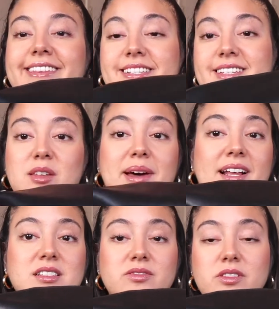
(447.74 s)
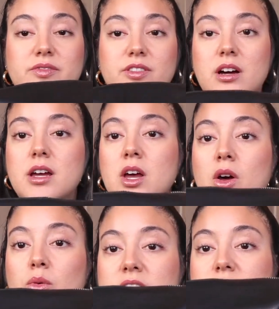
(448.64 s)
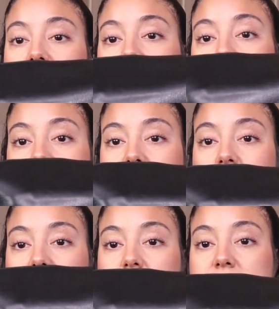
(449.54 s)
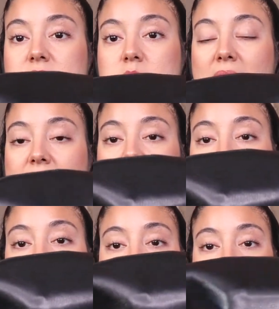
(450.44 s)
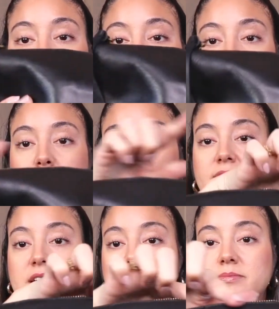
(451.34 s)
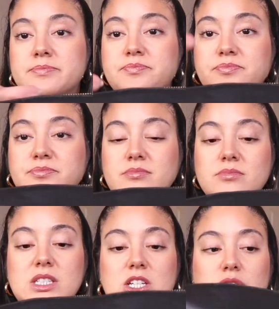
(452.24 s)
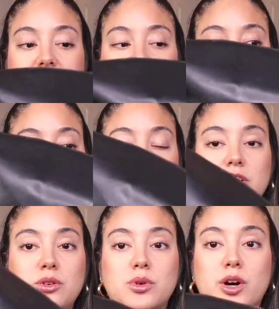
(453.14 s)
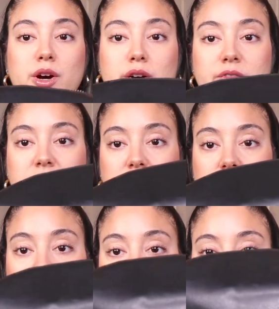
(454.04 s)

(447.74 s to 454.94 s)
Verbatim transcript: and this is how the bag looks from the front. What I really do like about this bag is just the shape of it. So it has like a really cute curve here,